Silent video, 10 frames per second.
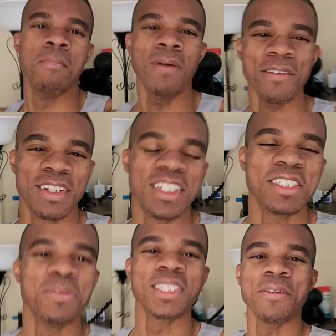Merry
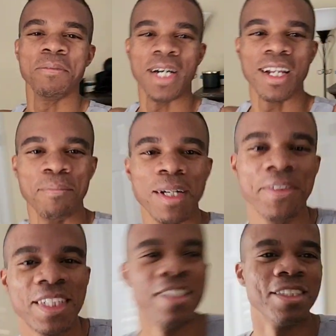Christmas, everybody.
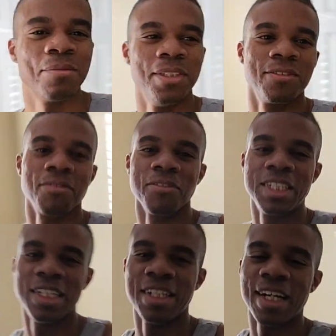Merry Christmas from
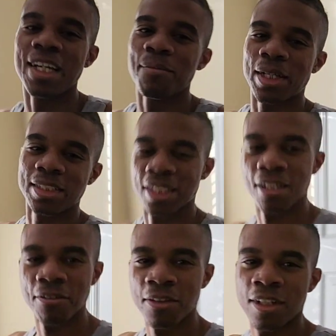D Night
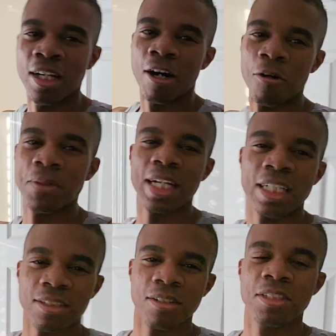myself. Hope you
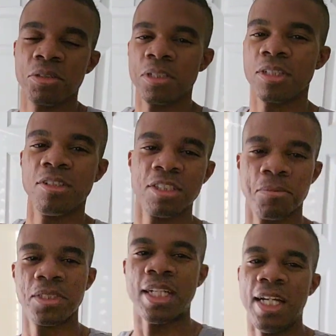guys are enjoying your
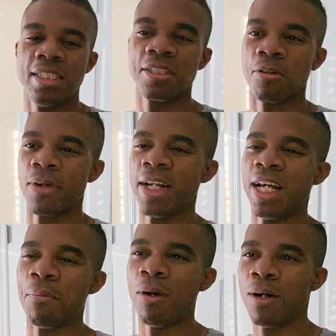Christmas day. So right
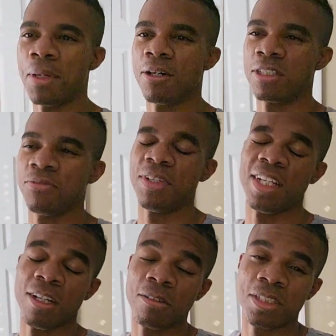now I'm going to upload this
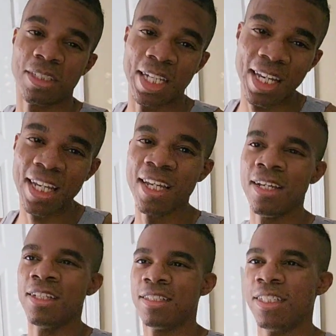video today.
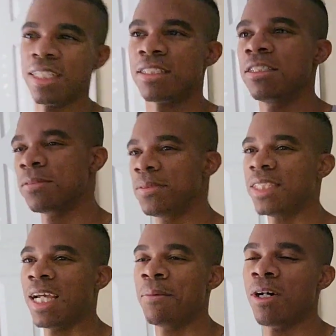Today's Christmas
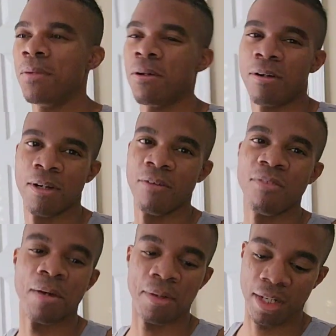day. I'm going to upload around
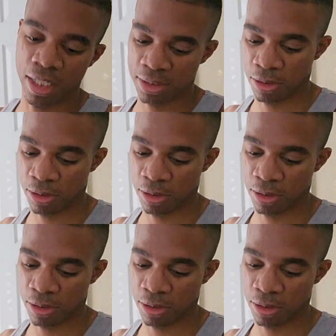five o'clock.